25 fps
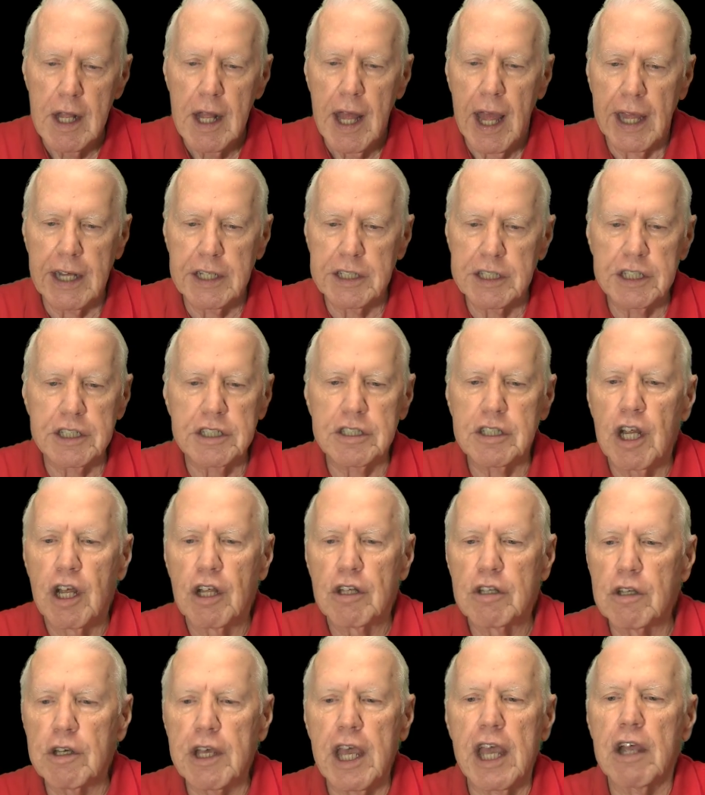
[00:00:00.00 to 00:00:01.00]
and just
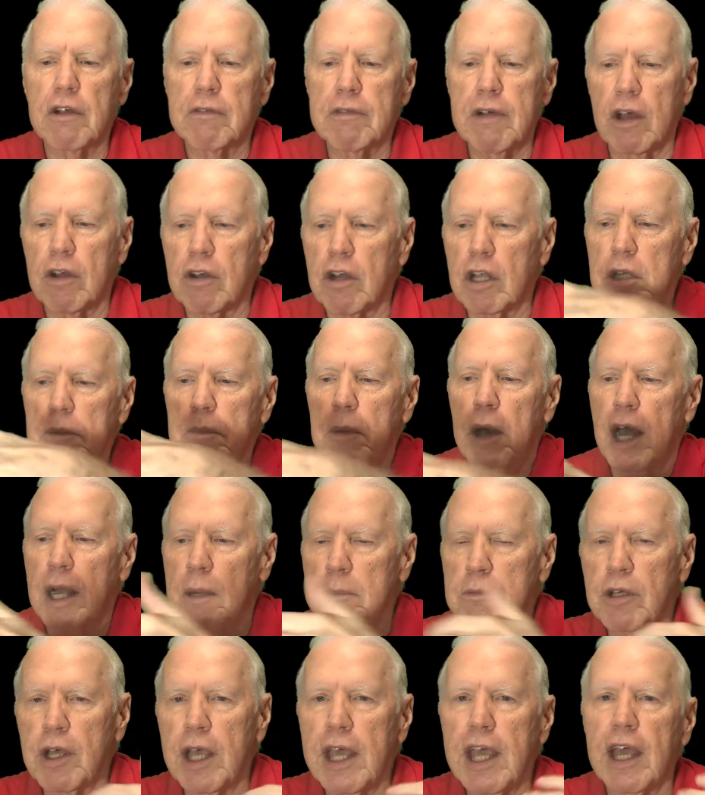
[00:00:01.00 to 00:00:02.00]
looking around on the
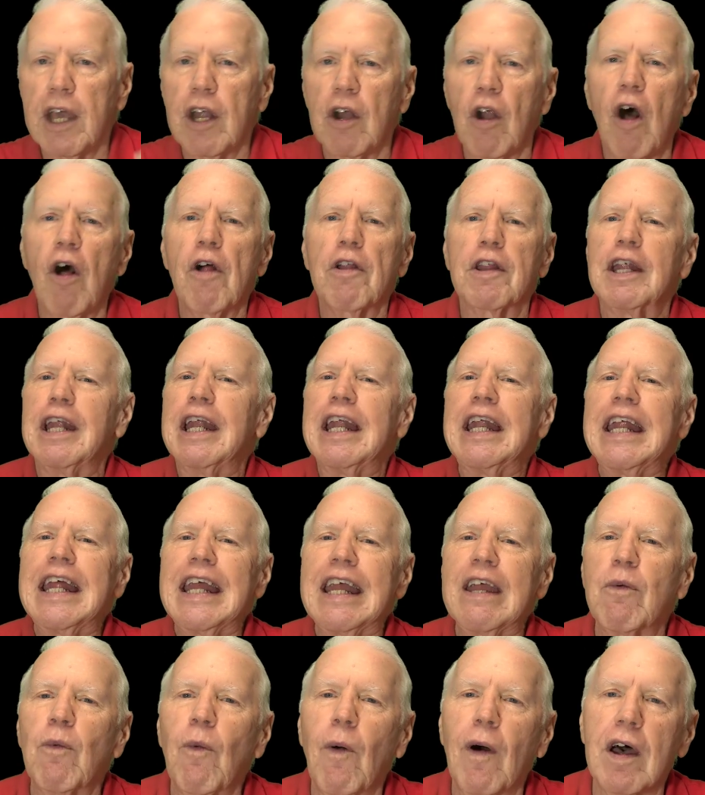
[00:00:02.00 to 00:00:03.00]
bottom, looking at all the
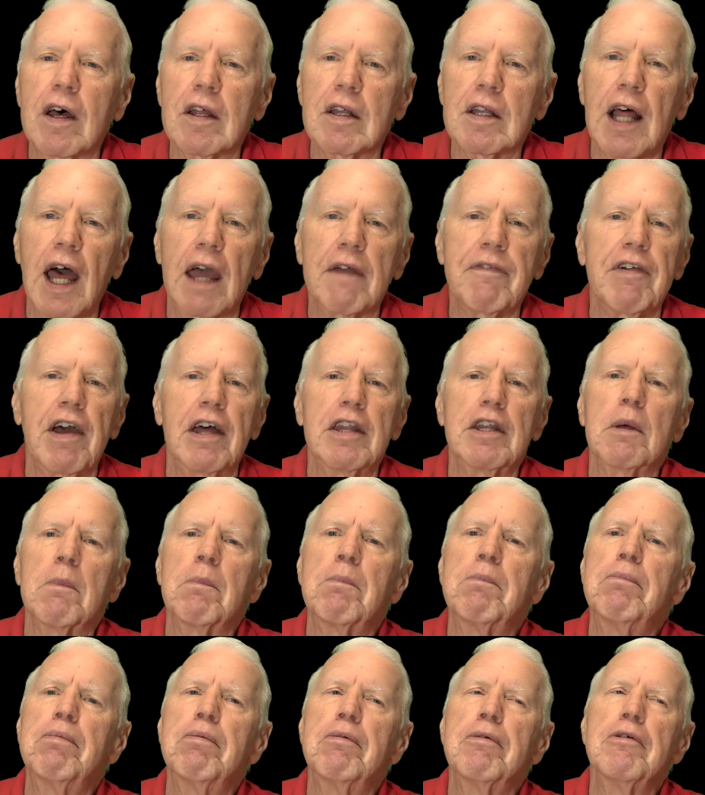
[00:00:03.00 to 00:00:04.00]
neat wildlife and the
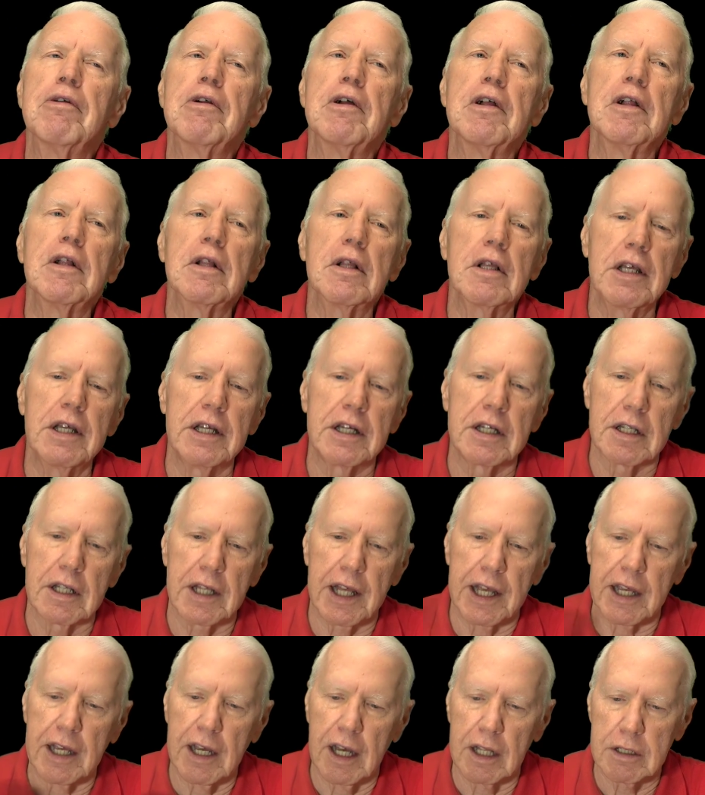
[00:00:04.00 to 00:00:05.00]

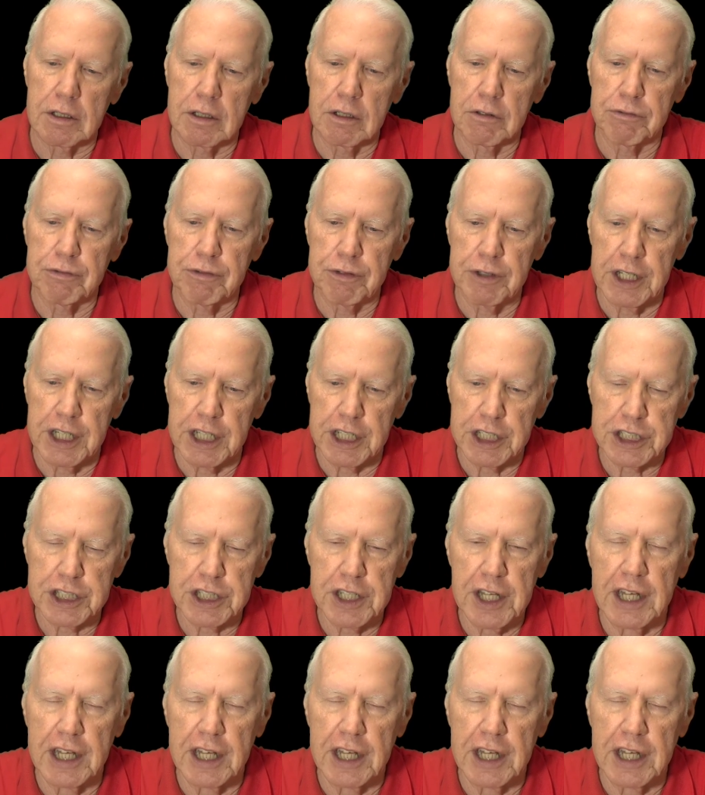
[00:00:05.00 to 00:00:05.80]
brilliantly colored fish.